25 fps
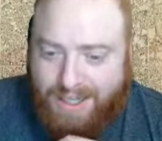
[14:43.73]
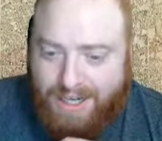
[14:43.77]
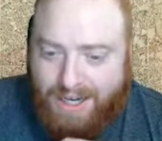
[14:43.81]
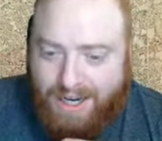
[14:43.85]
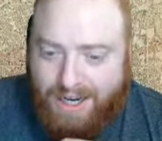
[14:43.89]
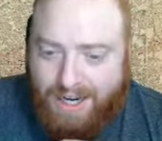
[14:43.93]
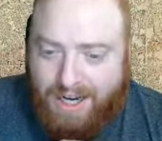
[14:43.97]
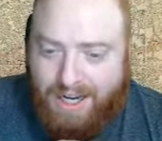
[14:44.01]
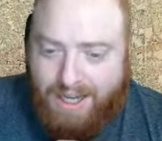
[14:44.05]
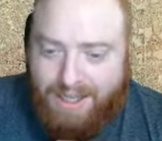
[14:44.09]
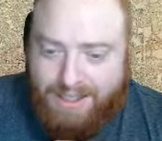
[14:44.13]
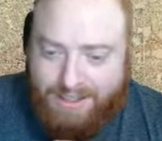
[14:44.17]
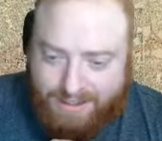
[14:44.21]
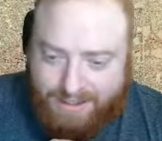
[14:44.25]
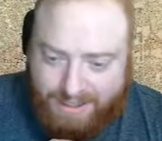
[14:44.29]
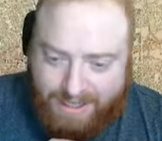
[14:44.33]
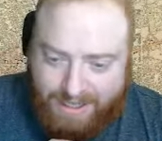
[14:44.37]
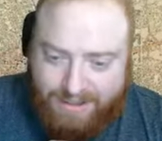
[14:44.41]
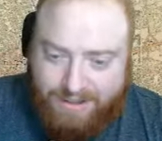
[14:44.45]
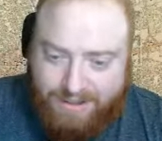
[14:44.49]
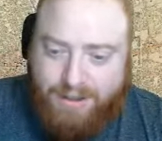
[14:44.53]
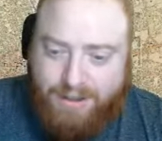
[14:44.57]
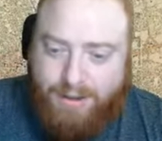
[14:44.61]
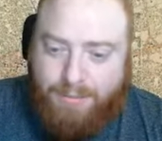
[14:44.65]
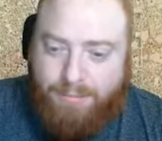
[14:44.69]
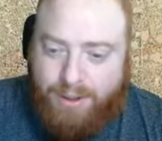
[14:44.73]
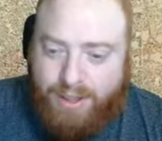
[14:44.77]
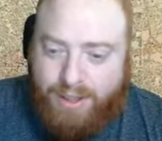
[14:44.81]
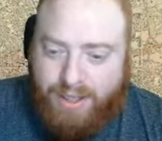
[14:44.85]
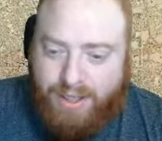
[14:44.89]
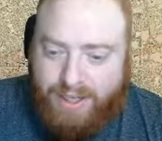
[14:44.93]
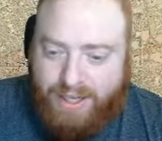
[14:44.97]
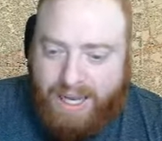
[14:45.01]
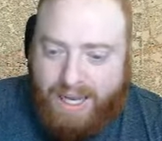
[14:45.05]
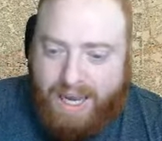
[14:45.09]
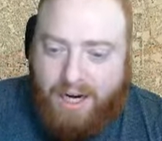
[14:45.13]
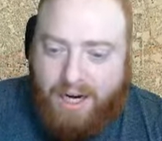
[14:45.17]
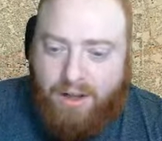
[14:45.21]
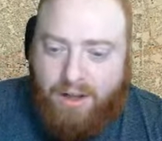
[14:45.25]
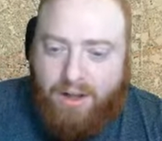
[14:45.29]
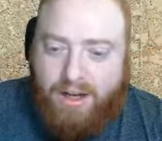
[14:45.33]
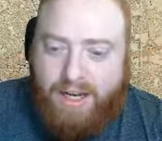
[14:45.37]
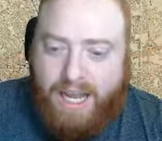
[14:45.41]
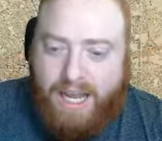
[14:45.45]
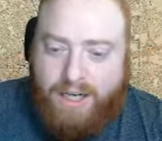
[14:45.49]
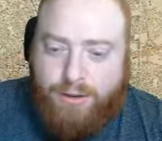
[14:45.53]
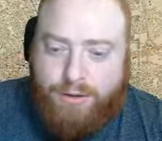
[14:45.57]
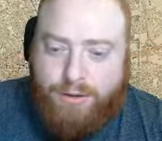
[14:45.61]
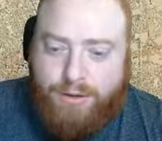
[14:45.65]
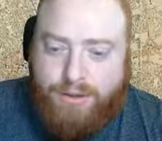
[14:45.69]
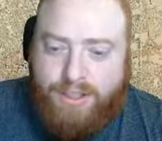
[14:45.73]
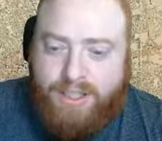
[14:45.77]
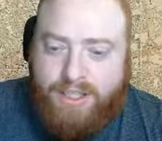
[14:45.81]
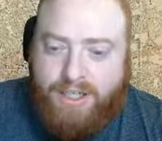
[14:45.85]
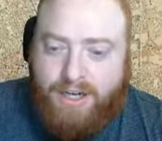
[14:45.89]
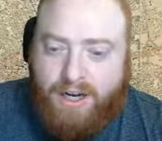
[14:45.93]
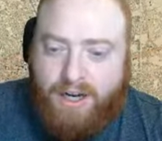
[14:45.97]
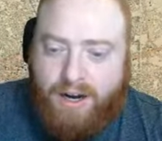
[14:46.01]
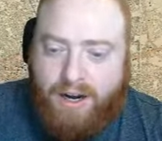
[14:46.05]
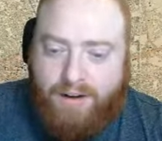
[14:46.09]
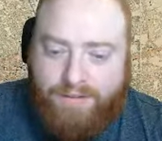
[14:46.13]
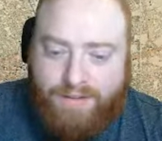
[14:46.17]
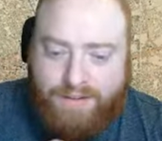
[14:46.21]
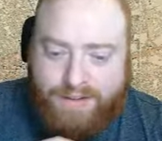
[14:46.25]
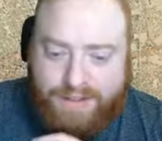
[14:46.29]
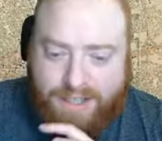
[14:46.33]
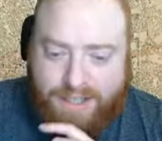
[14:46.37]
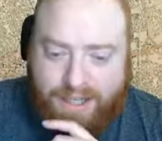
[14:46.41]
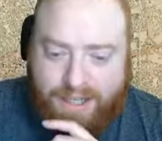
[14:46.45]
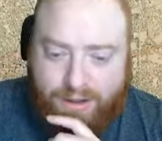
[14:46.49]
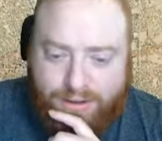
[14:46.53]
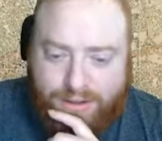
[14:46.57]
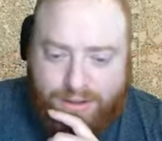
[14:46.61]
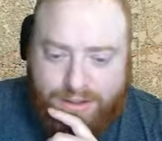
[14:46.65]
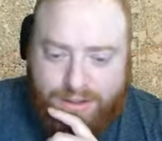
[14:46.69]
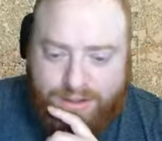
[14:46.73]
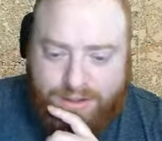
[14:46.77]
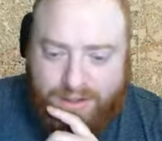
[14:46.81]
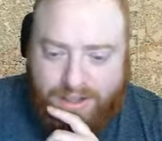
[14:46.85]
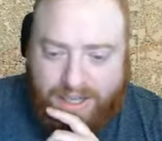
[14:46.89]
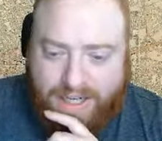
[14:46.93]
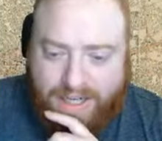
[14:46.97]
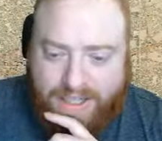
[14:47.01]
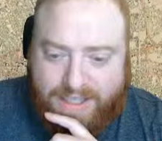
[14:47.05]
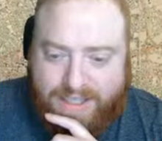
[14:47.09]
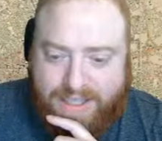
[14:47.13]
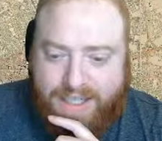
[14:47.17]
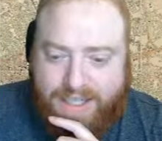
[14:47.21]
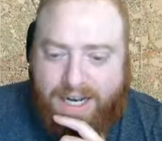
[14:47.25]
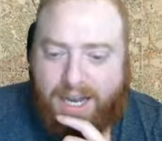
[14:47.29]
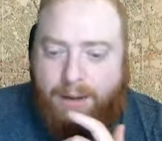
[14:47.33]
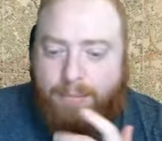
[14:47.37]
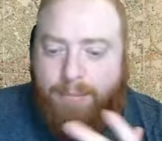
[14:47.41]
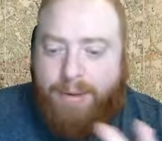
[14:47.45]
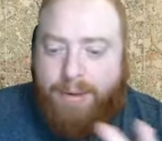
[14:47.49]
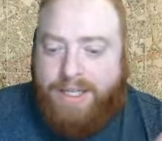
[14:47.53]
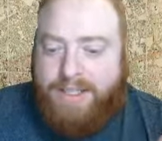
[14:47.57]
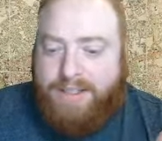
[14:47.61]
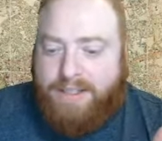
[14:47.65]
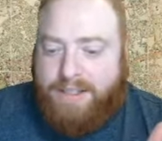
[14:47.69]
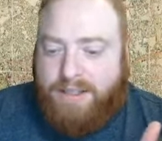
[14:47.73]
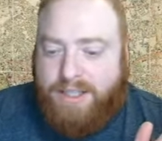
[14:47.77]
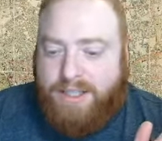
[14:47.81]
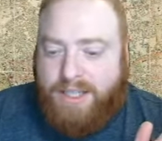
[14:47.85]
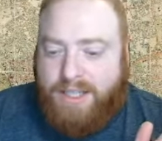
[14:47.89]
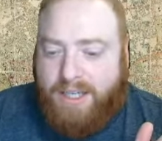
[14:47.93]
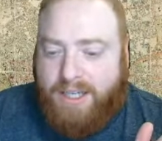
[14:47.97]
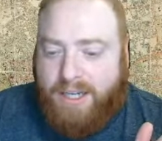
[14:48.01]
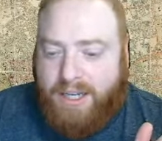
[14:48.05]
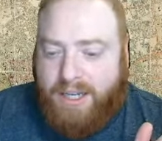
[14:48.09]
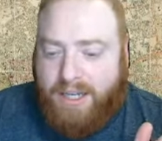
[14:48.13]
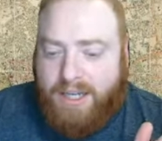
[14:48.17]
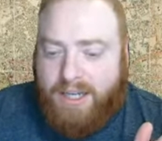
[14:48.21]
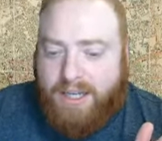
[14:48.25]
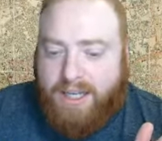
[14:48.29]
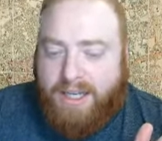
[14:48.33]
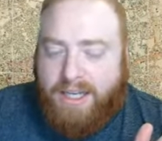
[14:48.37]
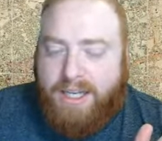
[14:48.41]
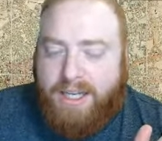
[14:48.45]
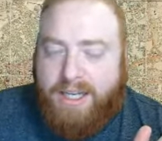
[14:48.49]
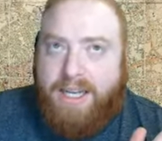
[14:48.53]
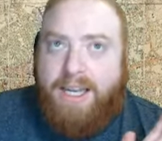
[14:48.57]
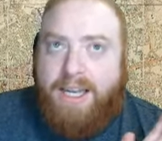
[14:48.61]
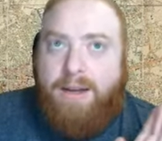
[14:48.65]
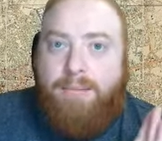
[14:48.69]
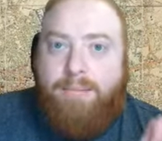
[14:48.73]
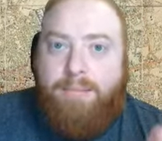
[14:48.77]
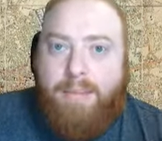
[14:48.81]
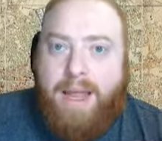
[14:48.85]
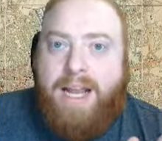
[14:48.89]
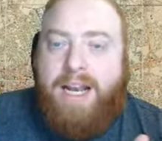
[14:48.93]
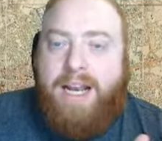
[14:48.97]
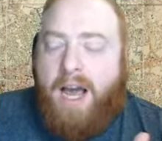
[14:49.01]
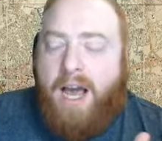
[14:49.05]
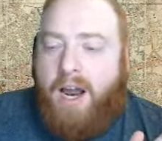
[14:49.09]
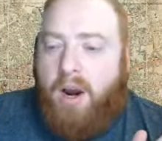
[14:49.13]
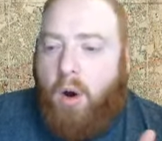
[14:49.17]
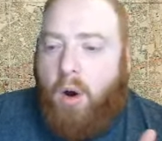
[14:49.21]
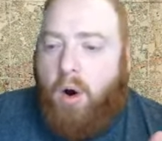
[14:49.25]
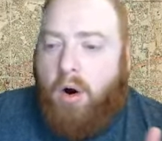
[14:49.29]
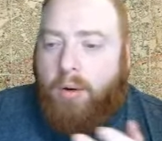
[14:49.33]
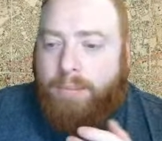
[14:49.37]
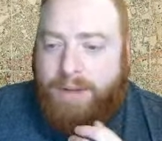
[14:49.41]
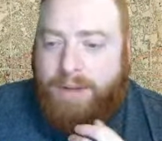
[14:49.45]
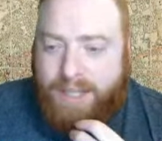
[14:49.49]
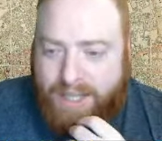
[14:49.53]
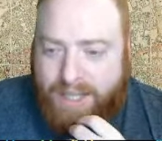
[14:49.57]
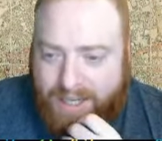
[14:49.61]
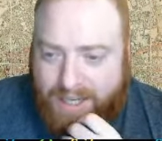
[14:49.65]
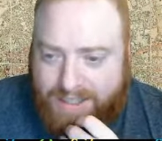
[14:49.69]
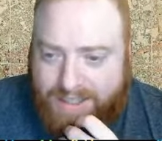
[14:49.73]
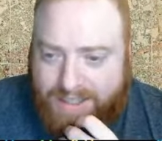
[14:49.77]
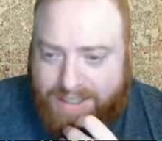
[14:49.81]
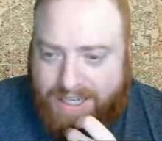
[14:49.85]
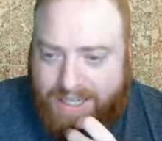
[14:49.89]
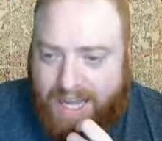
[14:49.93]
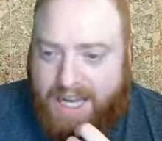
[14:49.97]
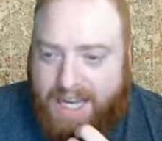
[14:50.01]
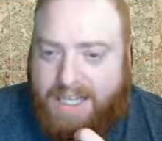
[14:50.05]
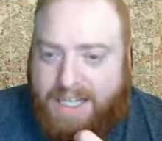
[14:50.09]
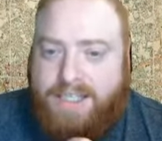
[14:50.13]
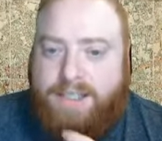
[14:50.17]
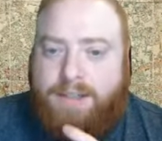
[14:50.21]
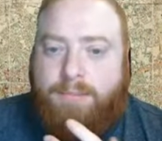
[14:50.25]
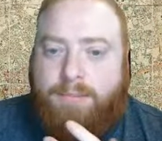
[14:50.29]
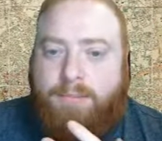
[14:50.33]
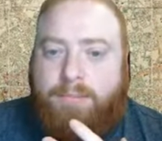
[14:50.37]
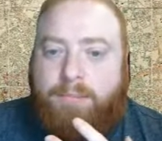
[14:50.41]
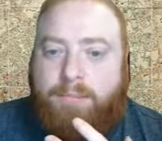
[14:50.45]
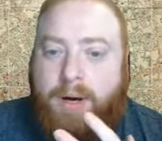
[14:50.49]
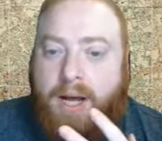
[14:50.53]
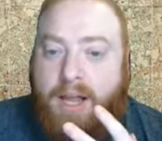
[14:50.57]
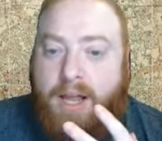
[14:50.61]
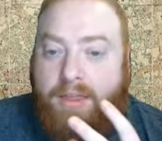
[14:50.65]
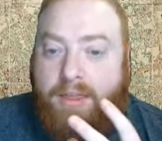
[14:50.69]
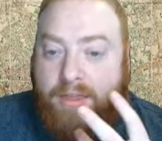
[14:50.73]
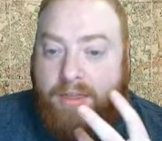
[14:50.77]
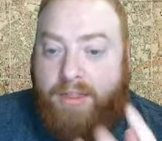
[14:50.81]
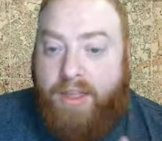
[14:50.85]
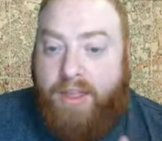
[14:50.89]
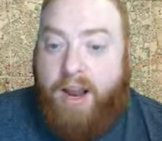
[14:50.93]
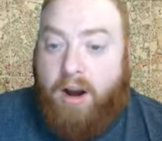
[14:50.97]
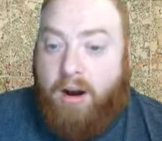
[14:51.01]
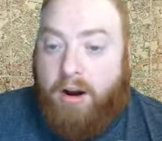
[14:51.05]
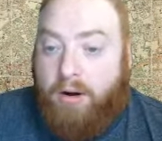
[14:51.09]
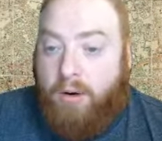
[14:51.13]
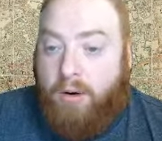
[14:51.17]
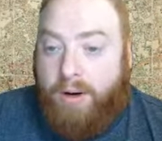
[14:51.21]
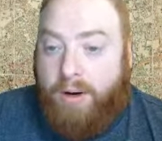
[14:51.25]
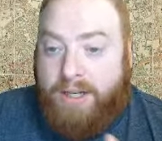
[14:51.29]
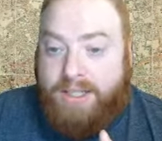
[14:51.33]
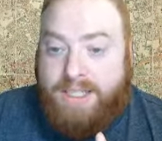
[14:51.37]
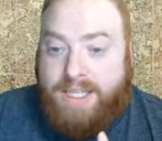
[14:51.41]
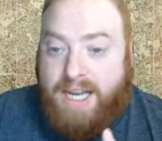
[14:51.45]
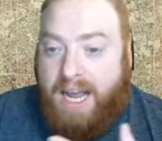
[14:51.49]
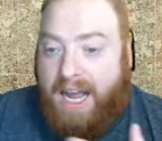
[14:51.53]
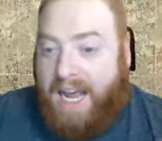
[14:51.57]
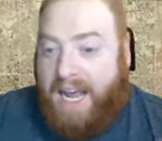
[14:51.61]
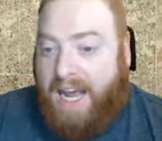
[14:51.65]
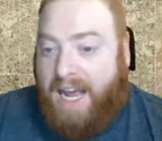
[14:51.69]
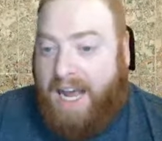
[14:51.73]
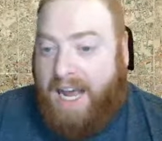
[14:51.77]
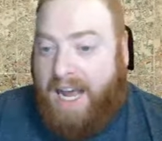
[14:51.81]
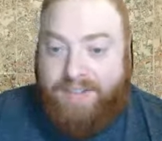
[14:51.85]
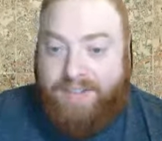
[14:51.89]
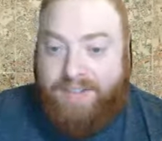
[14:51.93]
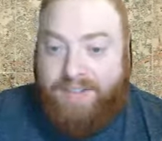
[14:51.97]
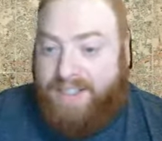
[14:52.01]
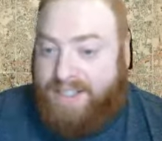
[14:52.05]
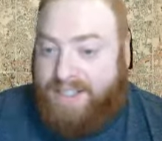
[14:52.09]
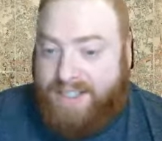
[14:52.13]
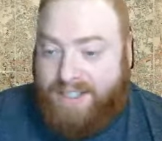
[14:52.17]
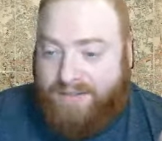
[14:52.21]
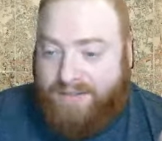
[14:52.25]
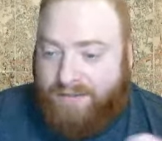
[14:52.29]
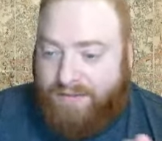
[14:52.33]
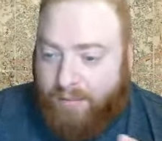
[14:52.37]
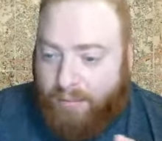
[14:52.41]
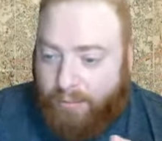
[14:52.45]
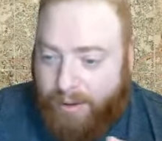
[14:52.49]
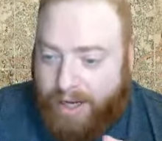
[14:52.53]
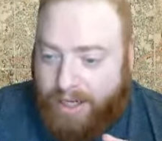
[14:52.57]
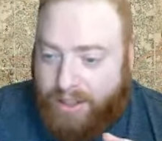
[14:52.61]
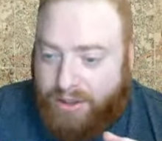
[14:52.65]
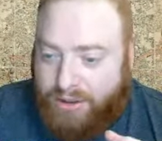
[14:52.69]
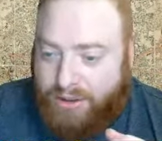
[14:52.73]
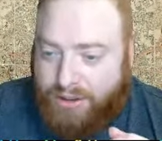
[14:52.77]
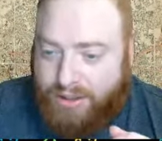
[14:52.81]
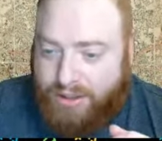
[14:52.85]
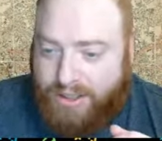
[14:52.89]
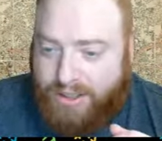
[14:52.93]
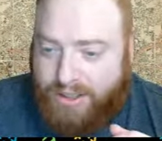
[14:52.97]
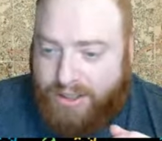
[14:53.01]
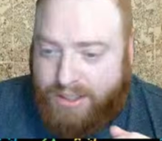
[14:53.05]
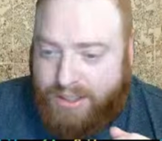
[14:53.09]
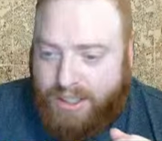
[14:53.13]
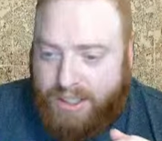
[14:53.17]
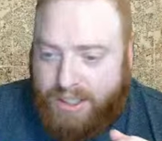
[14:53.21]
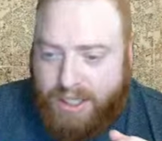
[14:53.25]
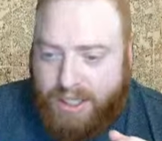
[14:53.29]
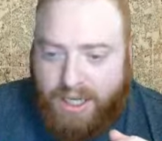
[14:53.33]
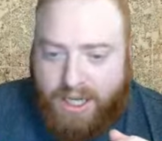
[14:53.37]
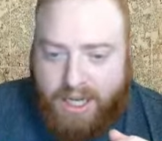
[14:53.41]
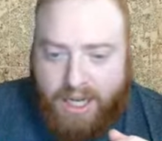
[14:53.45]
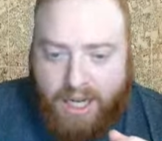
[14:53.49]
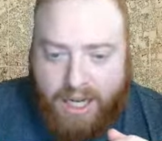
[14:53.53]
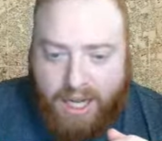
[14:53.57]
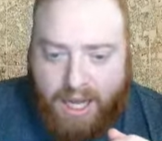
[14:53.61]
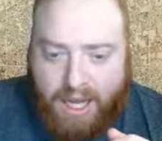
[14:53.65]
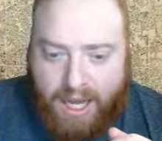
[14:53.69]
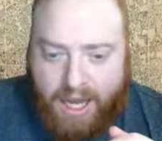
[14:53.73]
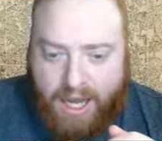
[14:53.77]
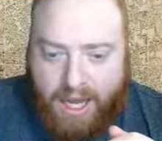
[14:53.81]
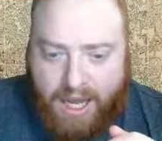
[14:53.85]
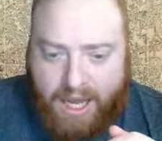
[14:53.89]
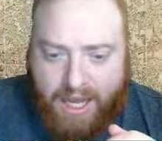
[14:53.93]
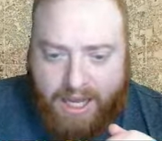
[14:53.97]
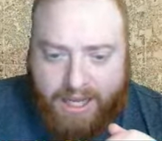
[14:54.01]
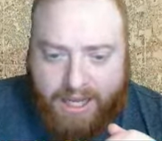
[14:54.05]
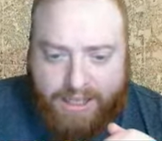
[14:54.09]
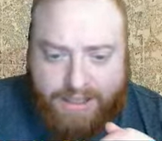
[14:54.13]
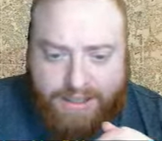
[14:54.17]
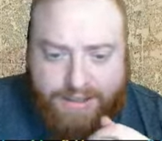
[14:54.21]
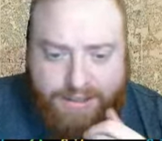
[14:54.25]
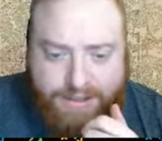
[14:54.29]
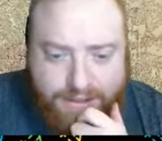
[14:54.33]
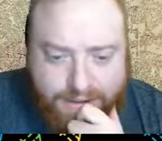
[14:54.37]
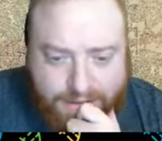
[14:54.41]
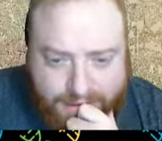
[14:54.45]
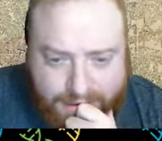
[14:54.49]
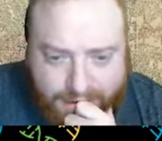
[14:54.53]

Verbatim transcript: uh, yeah, complete catalog entry of the title you selected, and basically it may not all be indexed, but they're going to have this information. And